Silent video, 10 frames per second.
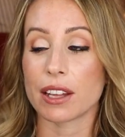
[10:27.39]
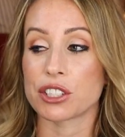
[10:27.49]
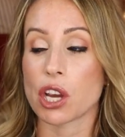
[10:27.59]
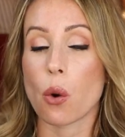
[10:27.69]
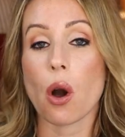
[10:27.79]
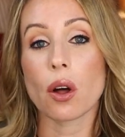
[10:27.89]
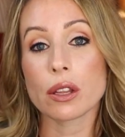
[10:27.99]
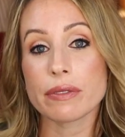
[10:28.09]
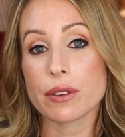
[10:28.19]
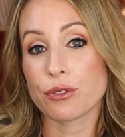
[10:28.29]
And so
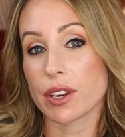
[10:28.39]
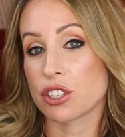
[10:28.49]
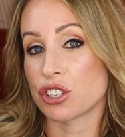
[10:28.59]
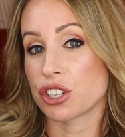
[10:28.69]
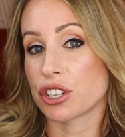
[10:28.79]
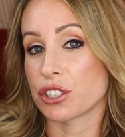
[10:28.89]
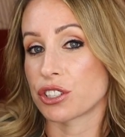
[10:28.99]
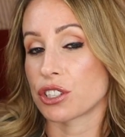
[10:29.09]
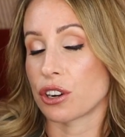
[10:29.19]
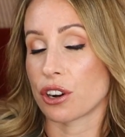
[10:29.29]
all of the
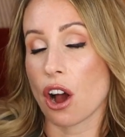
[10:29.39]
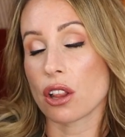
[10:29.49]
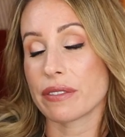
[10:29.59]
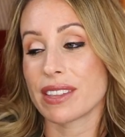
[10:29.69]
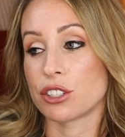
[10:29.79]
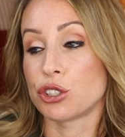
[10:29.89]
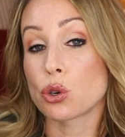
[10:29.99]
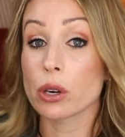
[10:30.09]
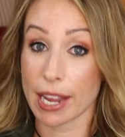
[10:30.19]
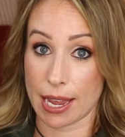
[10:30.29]
fixtures or all of the
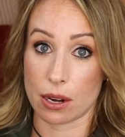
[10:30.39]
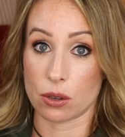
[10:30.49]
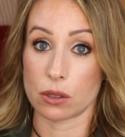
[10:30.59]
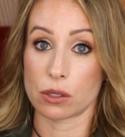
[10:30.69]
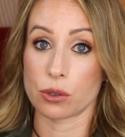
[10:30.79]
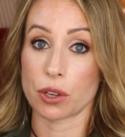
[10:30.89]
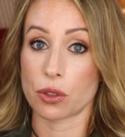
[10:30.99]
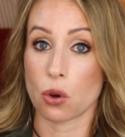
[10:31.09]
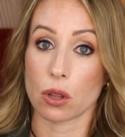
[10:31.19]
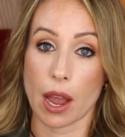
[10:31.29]
door handles
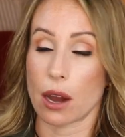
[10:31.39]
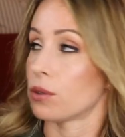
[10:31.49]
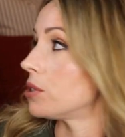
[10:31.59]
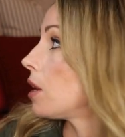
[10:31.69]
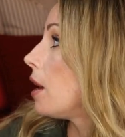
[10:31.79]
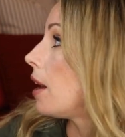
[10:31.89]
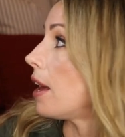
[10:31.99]
throughout the whole house